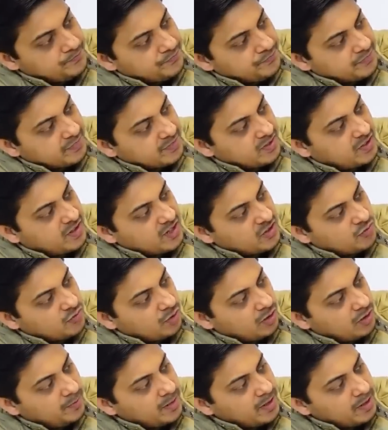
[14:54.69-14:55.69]
This
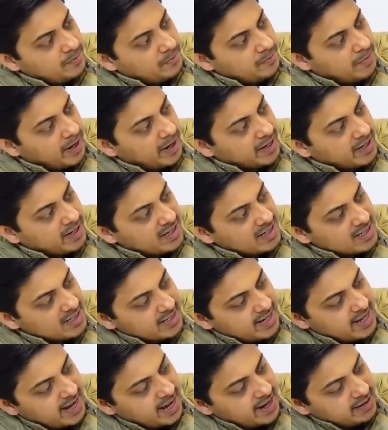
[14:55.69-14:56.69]
will be minus
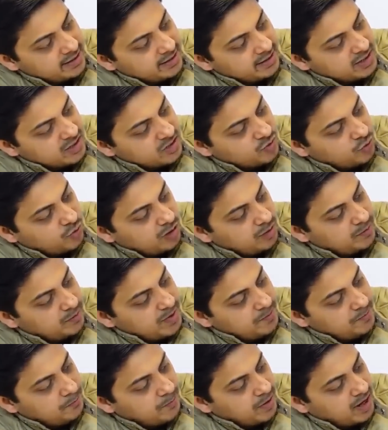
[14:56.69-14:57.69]
and this will
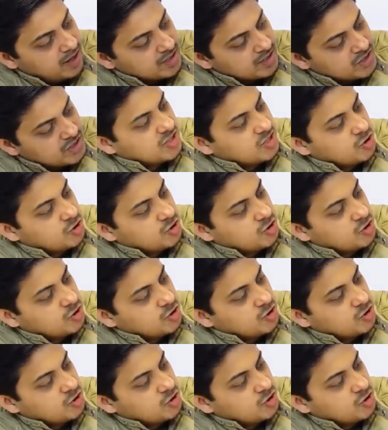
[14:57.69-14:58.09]
be plus.